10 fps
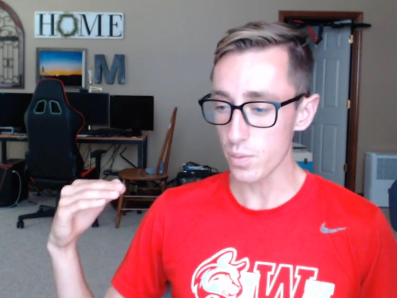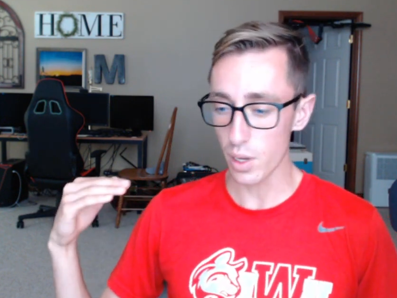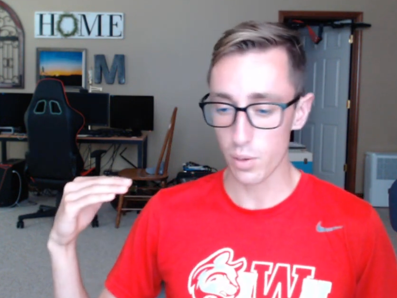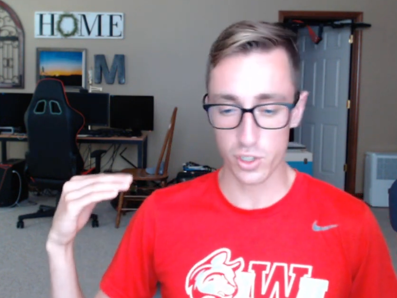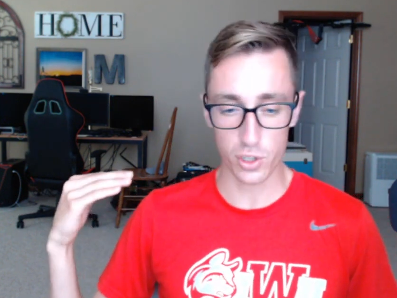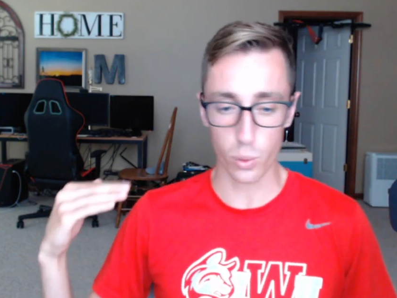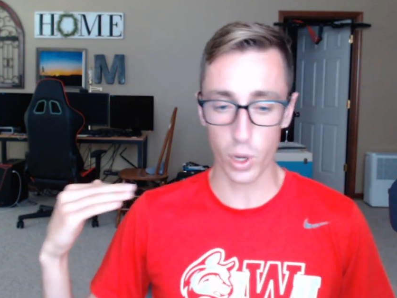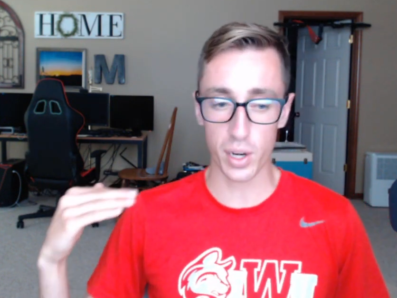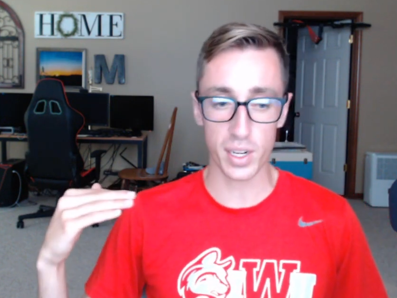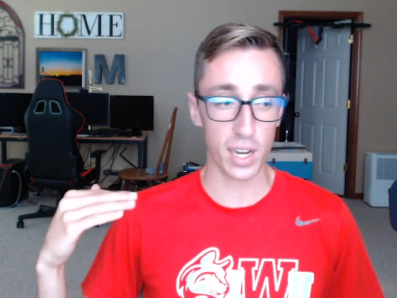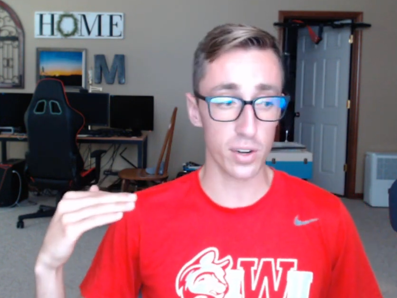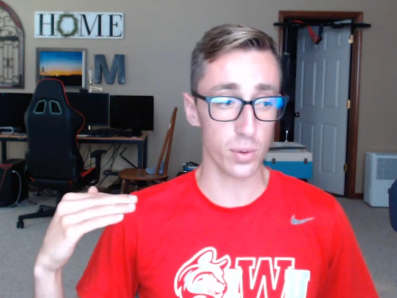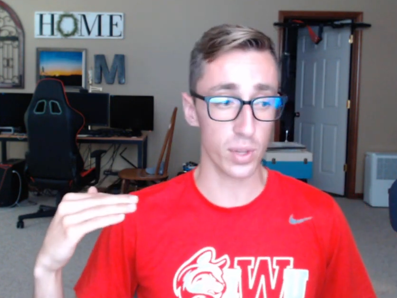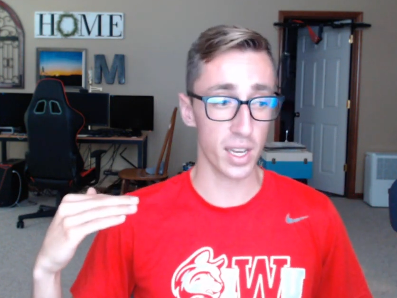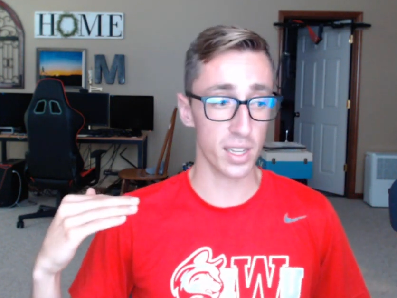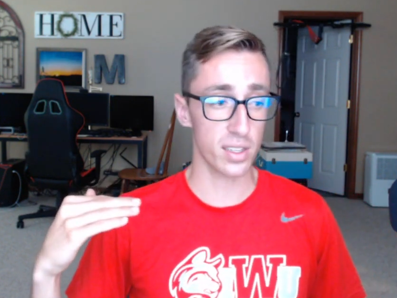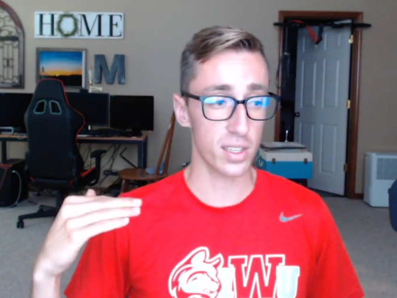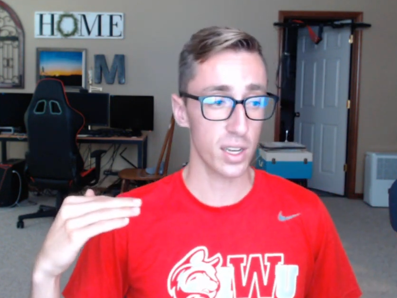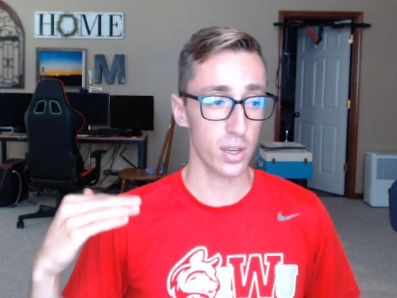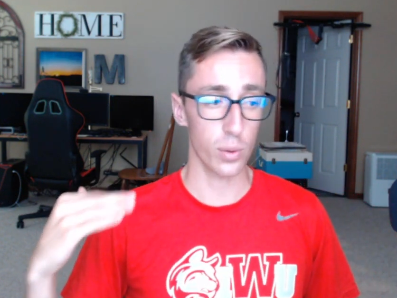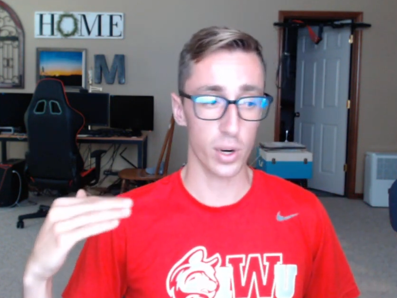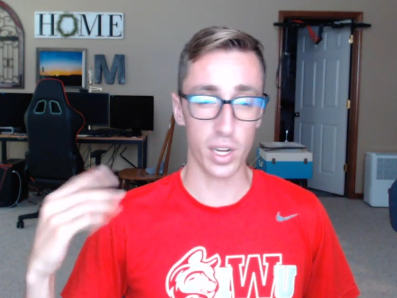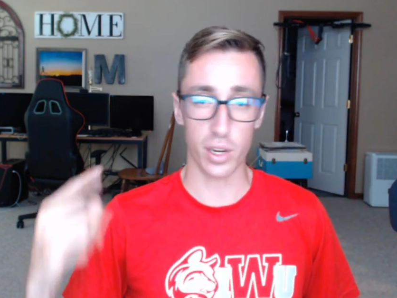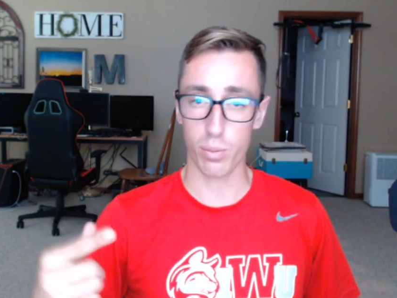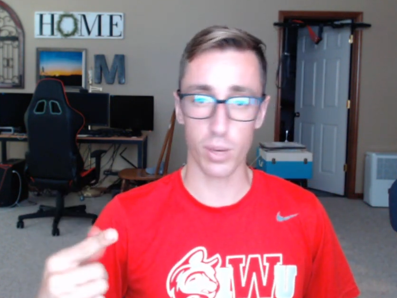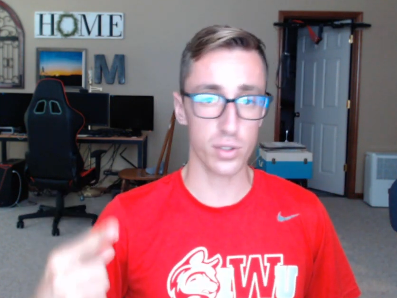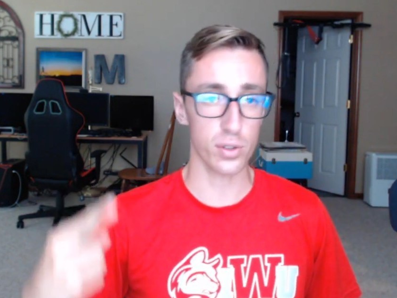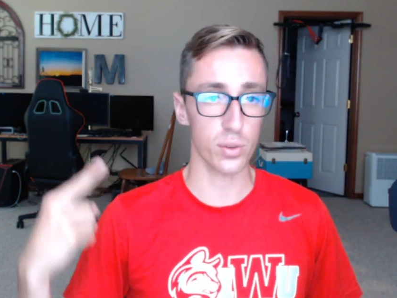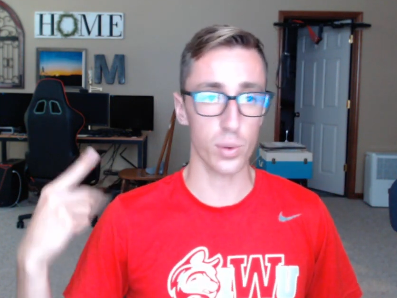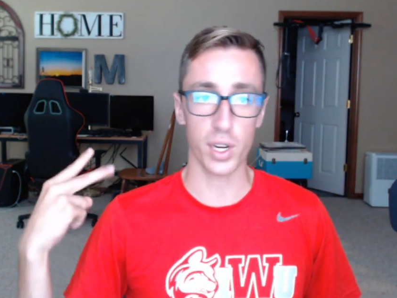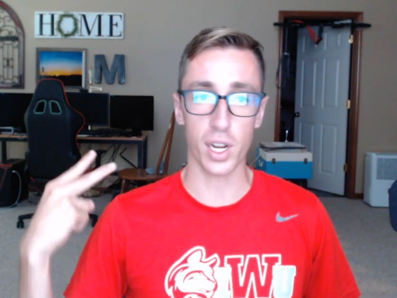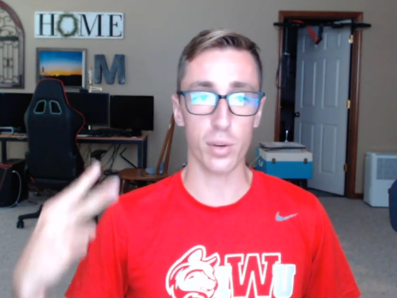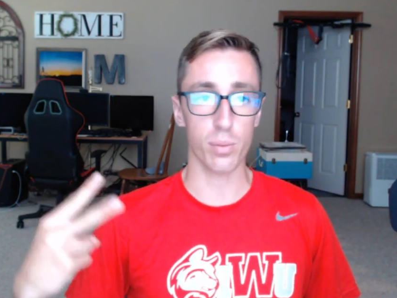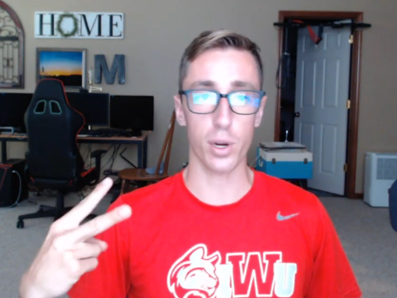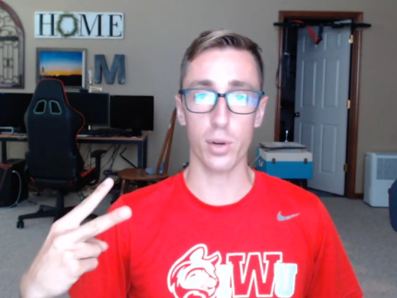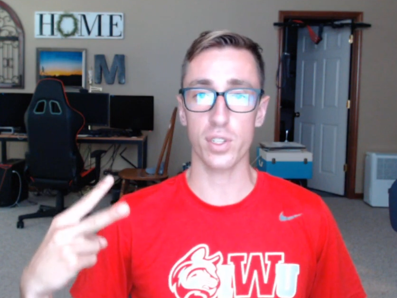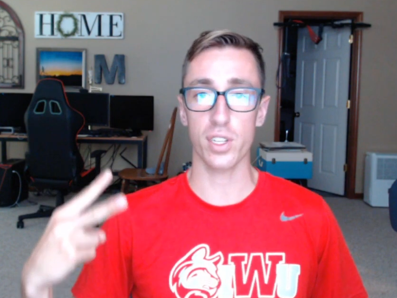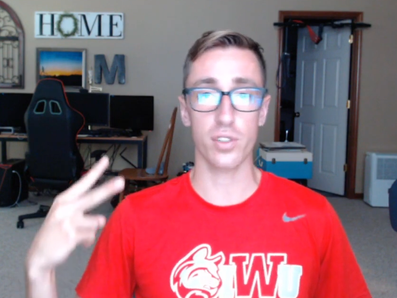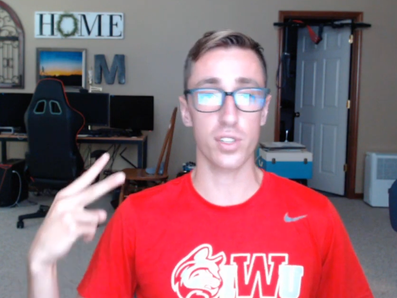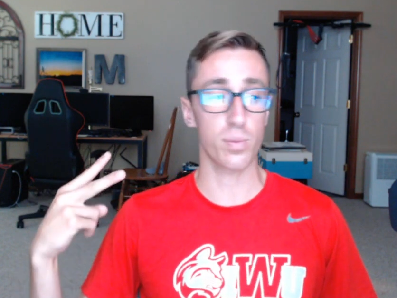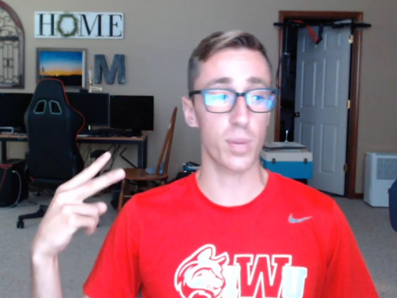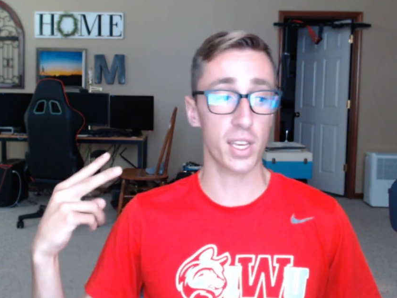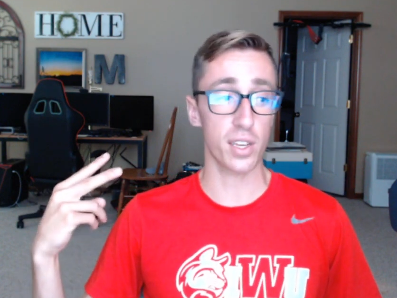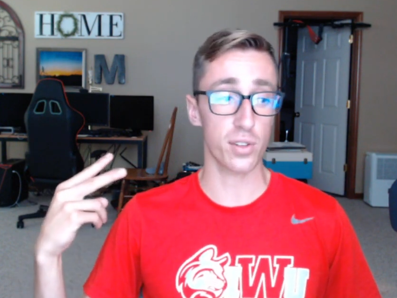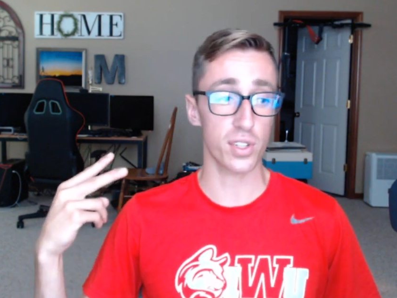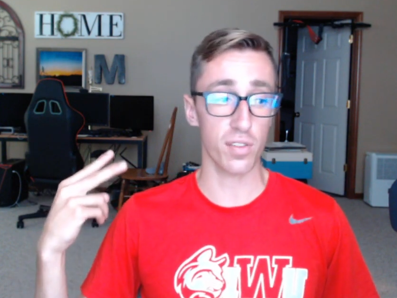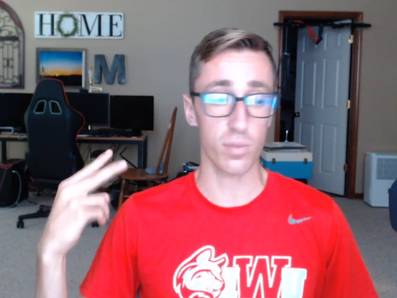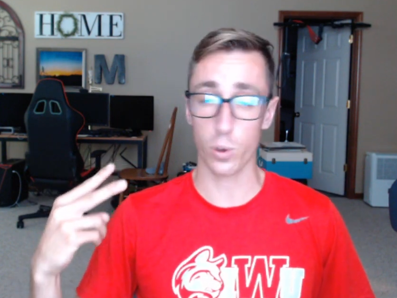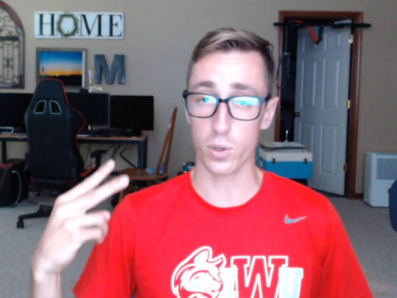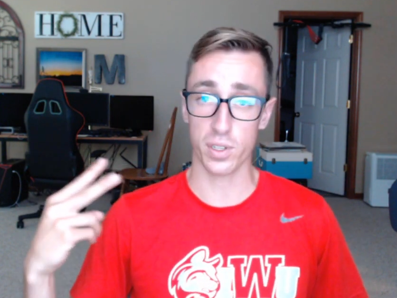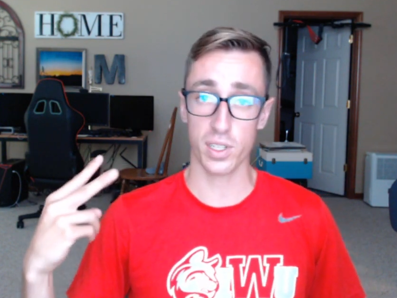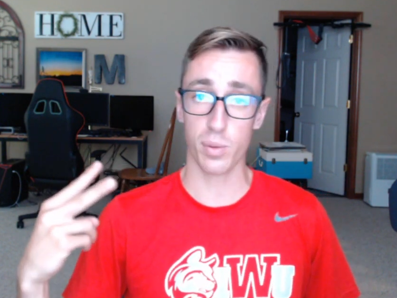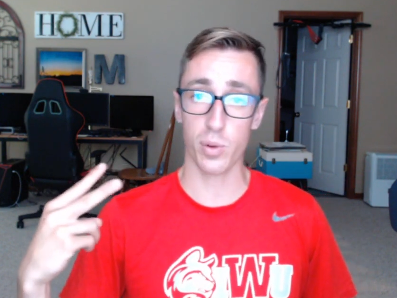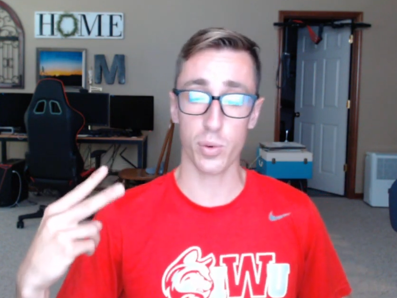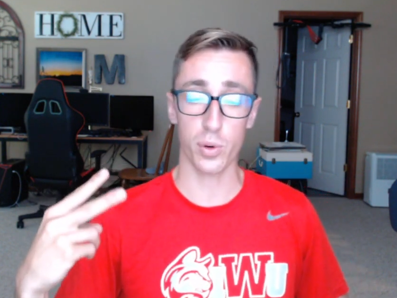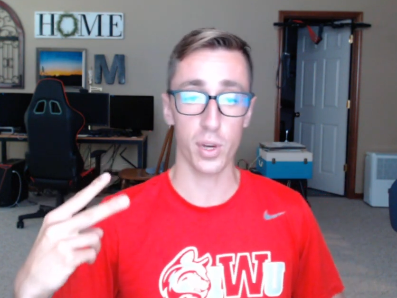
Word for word: just wearing down your legs, you're wearing down your muscles, you're wearing down your bones, and you're just making yourself more susceptible